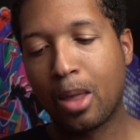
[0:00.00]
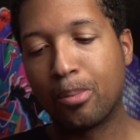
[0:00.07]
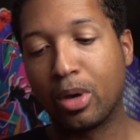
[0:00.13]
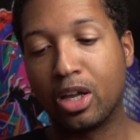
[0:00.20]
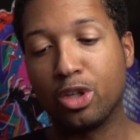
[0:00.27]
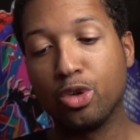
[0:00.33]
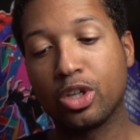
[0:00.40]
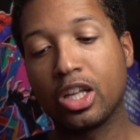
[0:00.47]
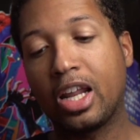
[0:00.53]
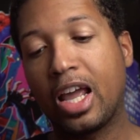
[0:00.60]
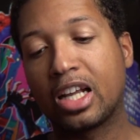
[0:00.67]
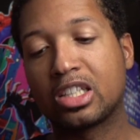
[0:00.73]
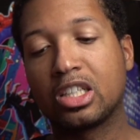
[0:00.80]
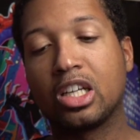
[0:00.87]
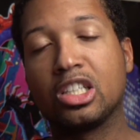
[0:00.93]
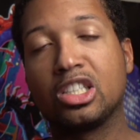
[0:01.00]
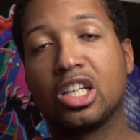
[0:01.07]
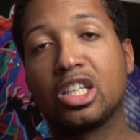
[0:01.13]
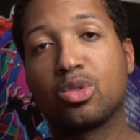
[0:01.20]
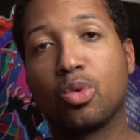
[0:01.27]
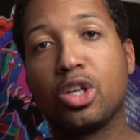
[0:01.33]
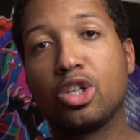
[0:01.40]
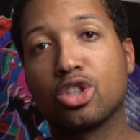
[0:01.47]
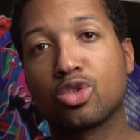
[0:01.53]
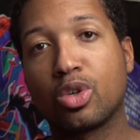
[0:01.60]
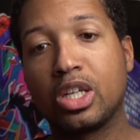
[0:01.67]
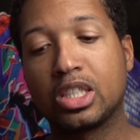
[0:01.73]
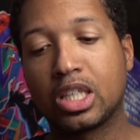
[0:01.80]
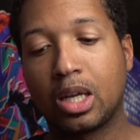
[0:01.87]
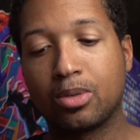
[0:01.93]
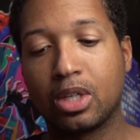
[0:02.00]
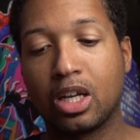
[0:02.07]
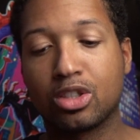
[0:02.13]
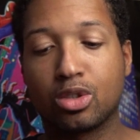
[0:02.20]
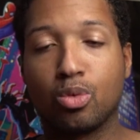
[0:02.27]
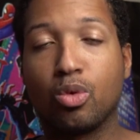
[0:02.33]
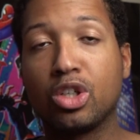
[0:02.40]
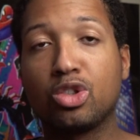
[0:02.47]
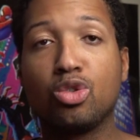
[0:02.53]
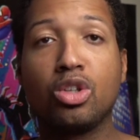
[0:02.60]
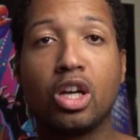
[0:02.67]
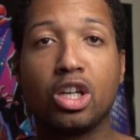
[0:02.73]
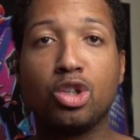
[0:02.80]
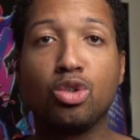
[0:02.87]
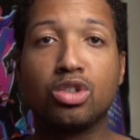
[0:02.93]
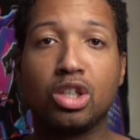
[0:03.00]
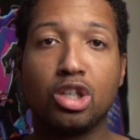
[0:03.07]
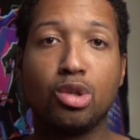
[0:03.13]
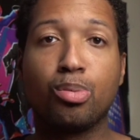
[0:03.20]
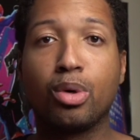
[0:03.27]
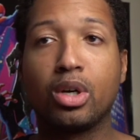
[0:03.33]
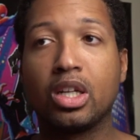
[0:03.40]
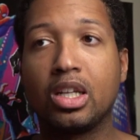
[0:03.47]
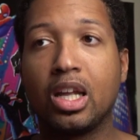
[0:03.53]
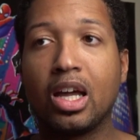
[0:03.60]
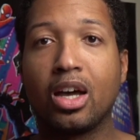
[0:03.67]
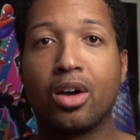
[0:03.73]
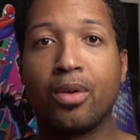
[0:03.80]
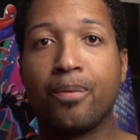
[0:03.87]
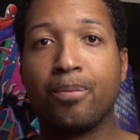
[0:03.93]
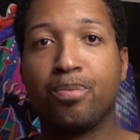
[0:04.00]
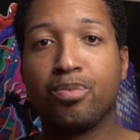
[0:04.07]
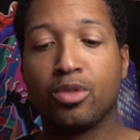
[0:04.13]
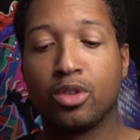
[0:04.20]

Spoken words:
But you can actually adjust when your screen times out. So once you're done using it, you put it down,